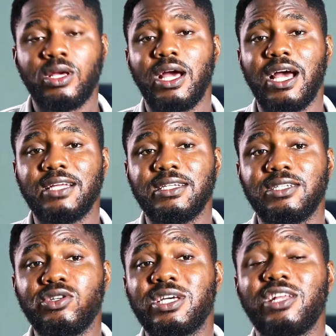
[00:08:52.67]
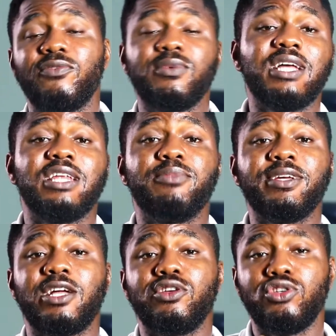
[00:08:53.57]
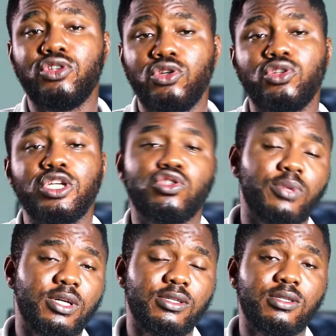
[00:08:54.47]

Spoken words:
and those kind of meat are the meat that you need to be eating.